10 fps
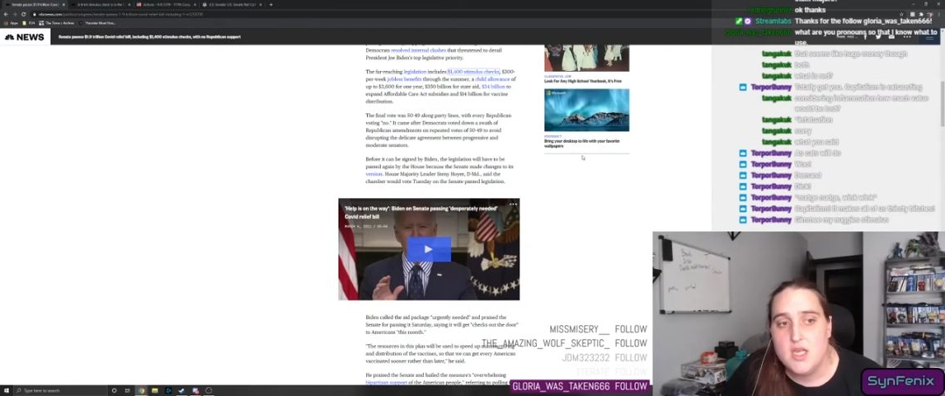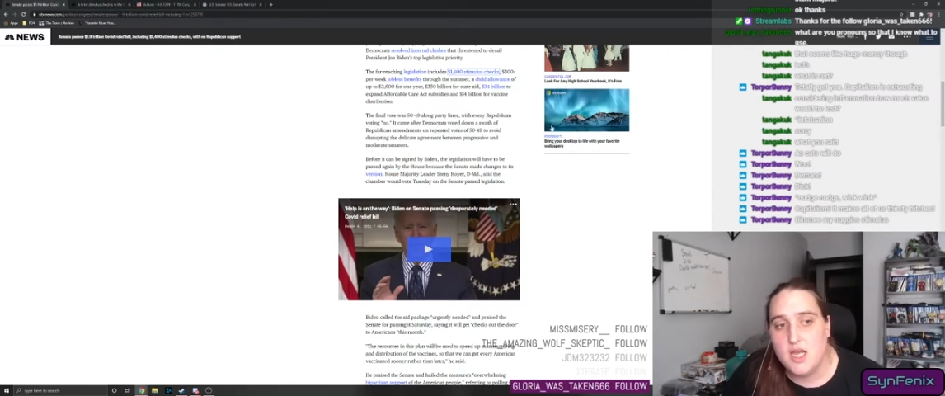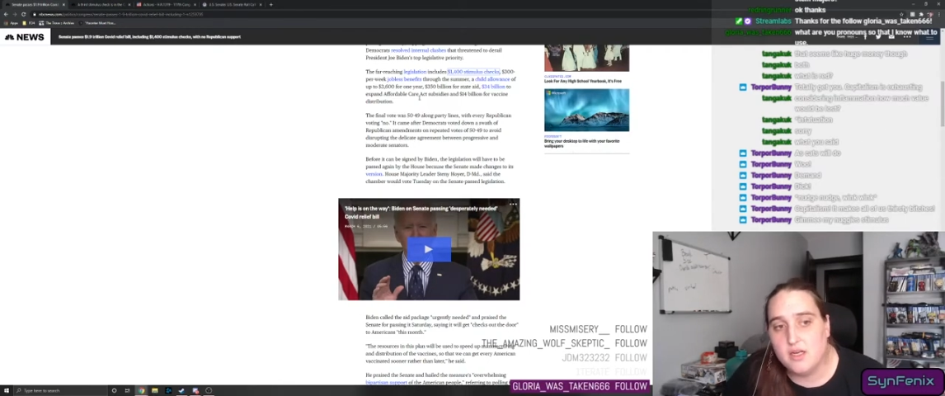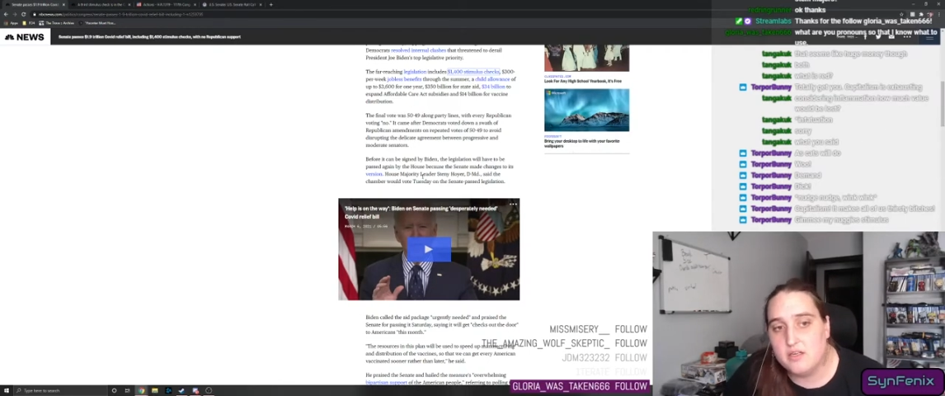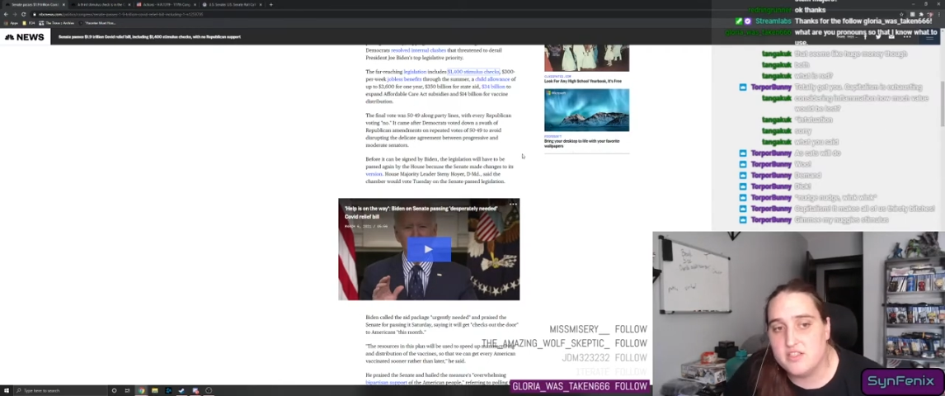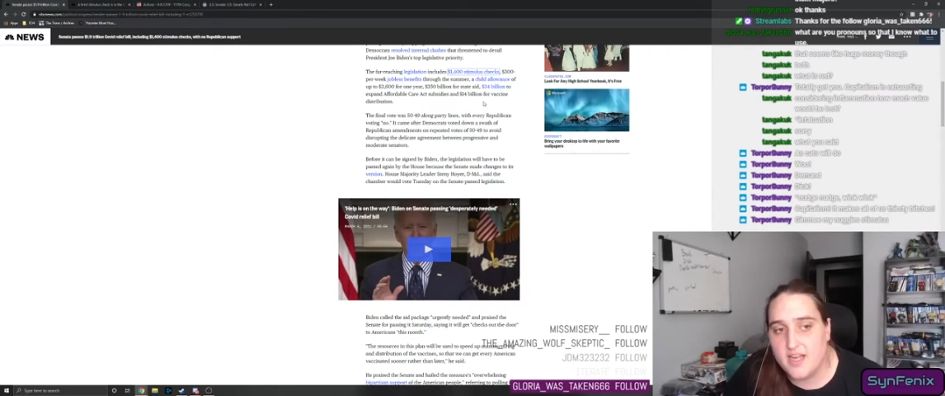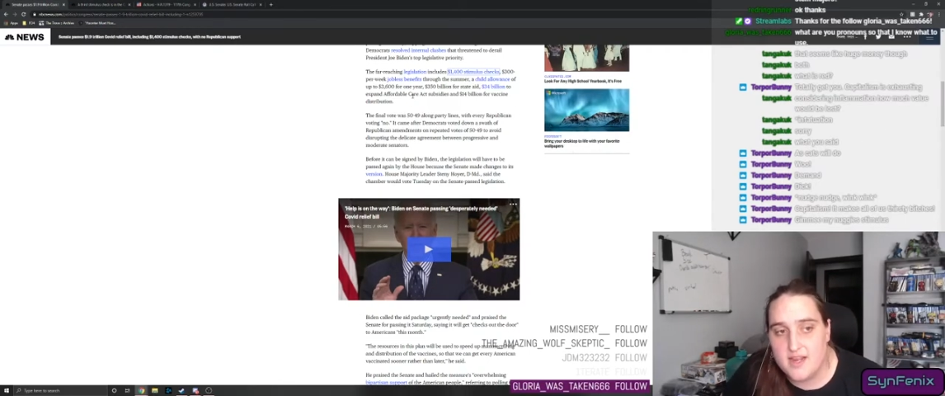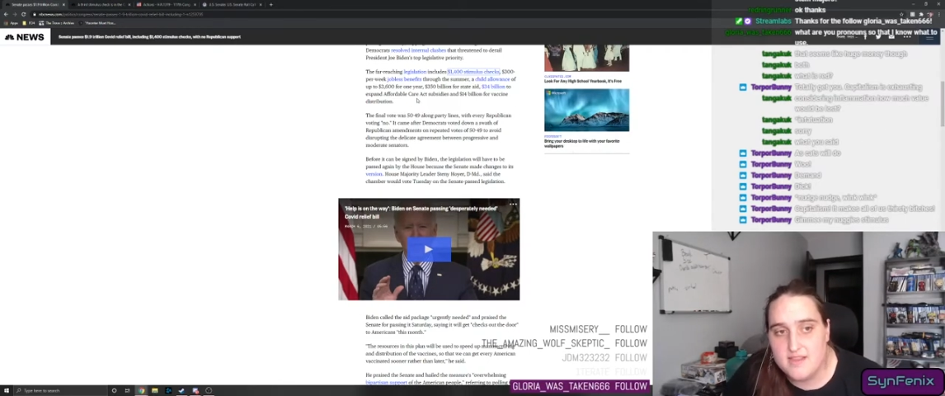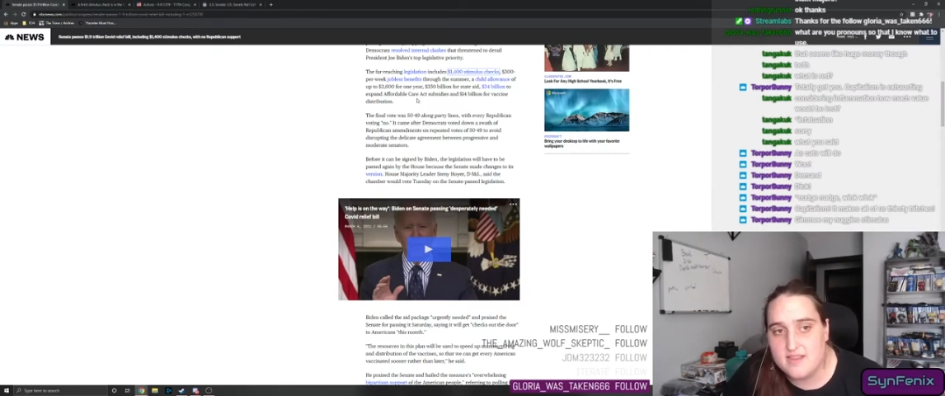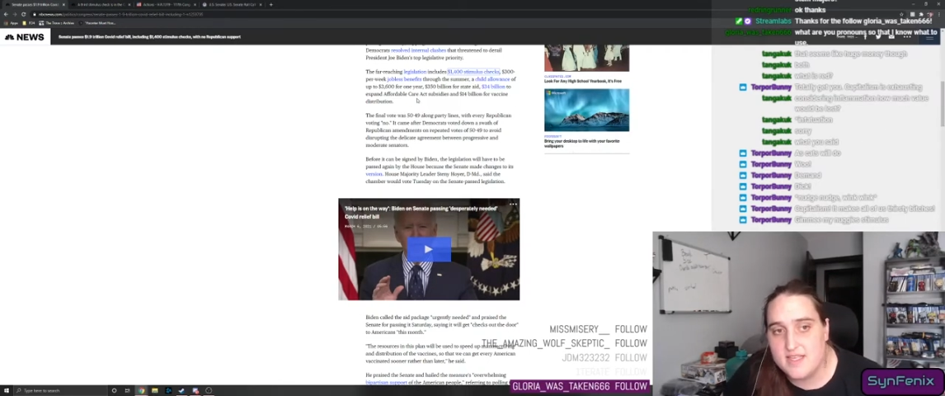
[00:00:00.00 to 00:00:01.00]
and
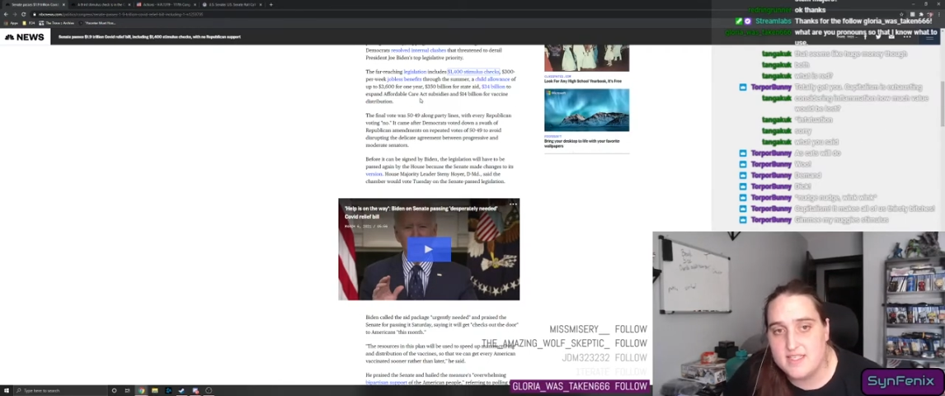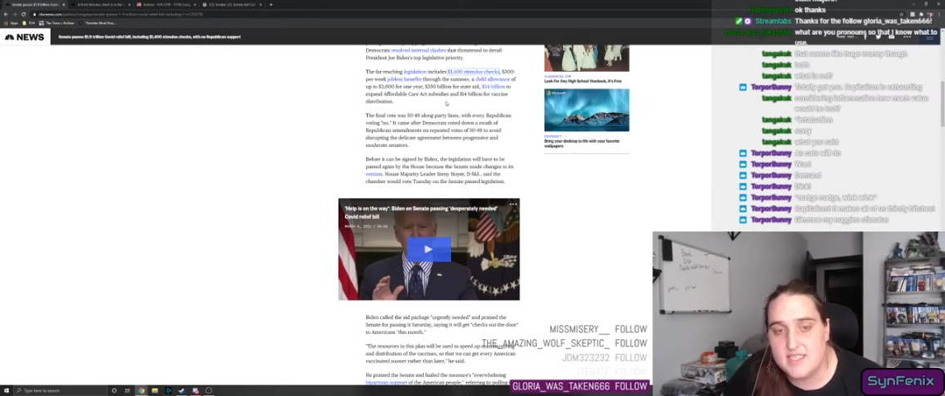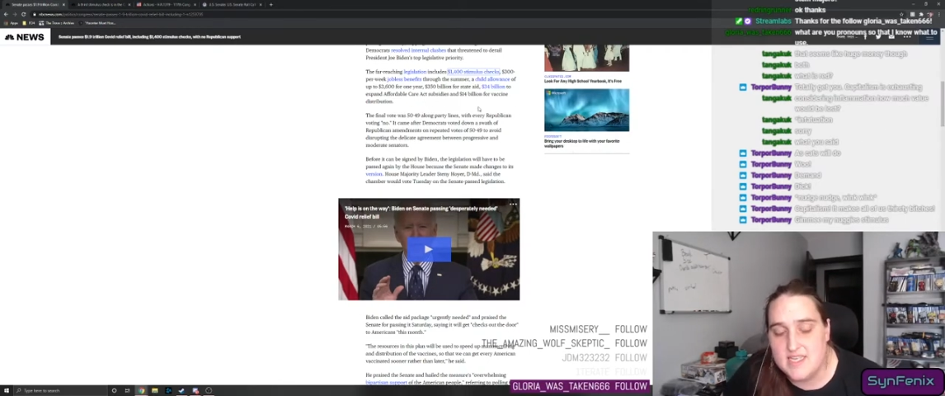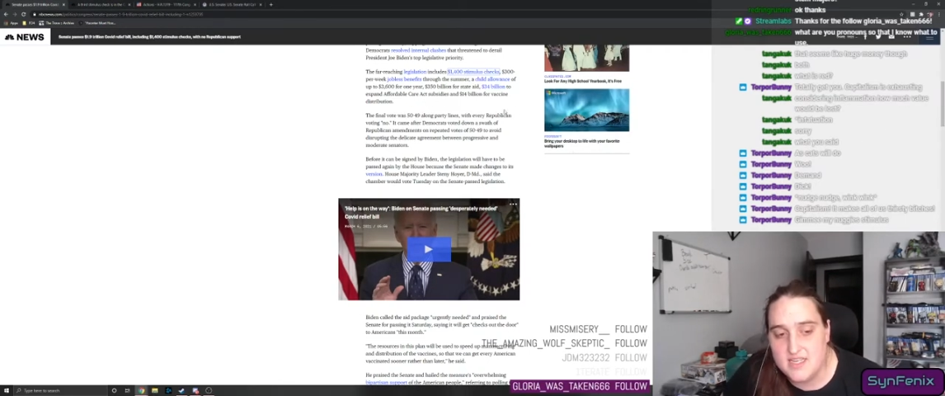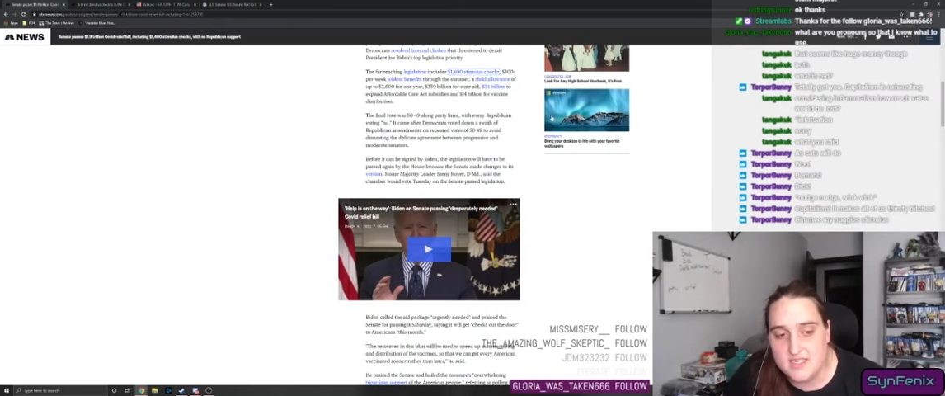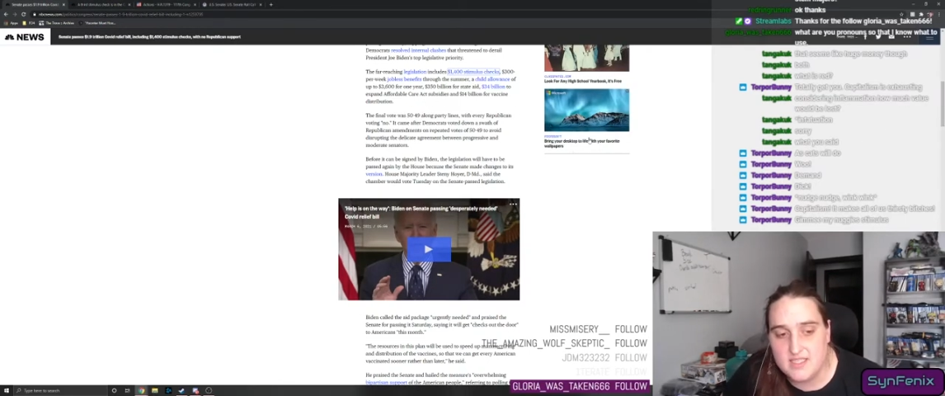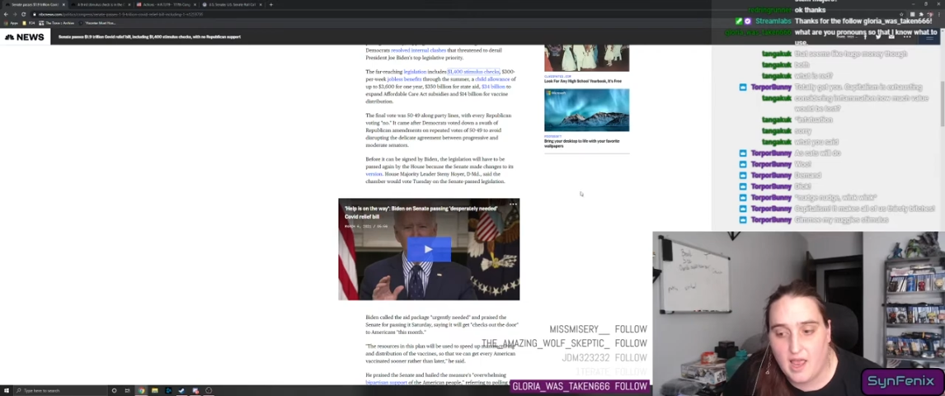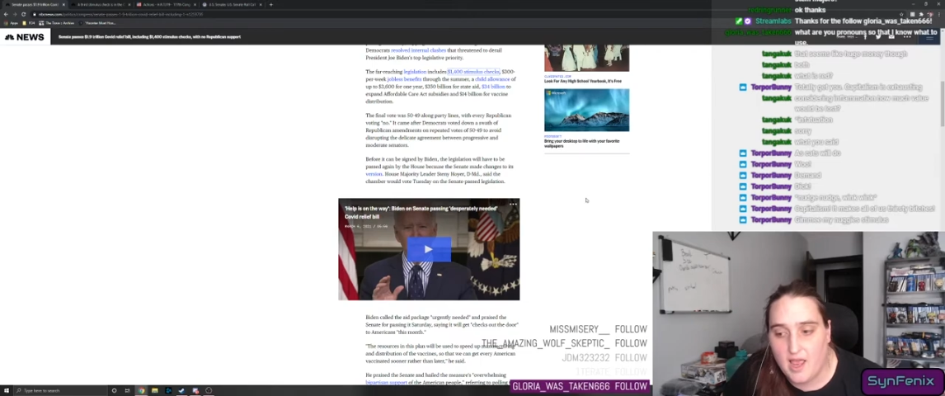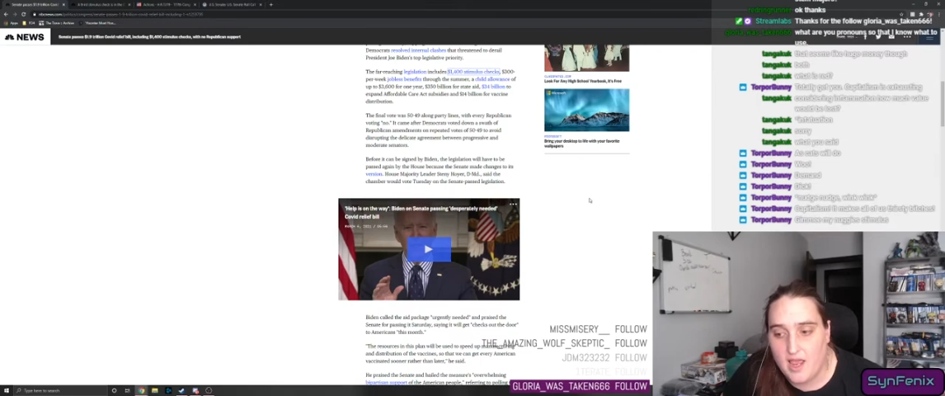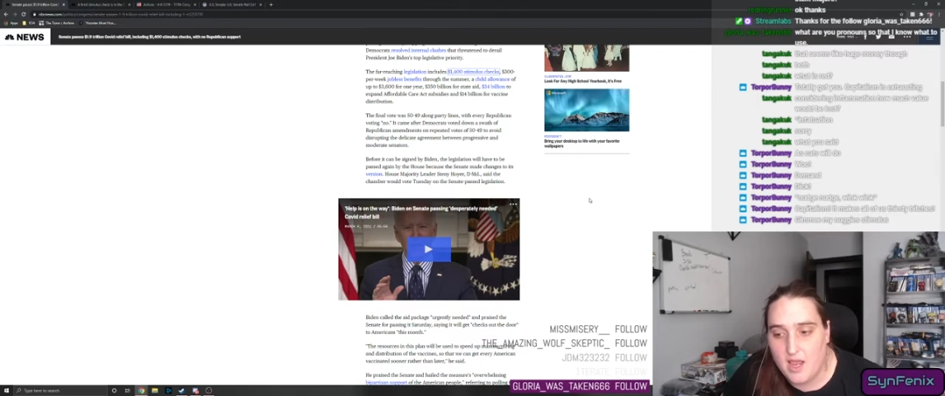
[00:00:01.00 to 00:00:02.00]
understand that this is
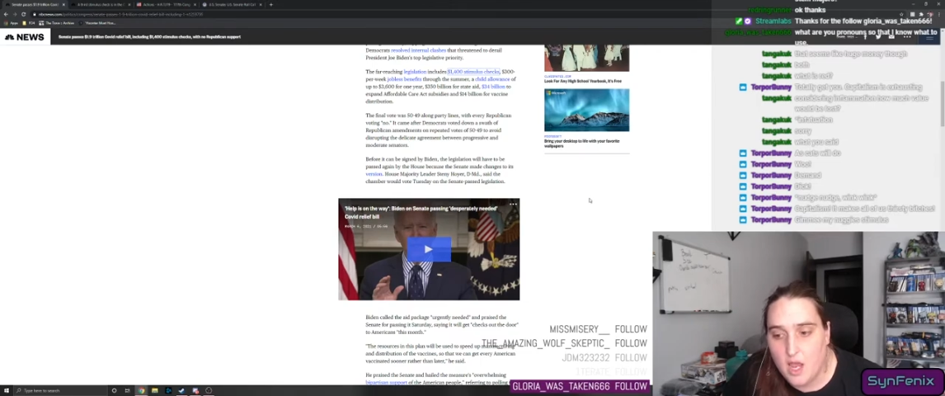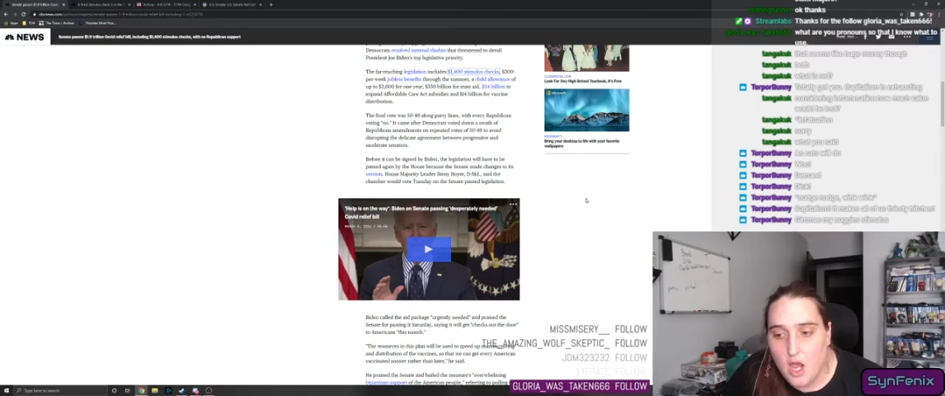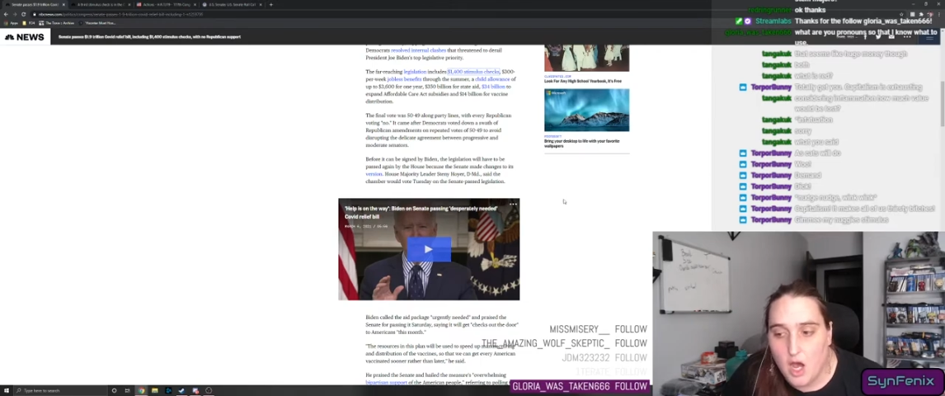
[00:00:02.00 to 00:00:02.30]
a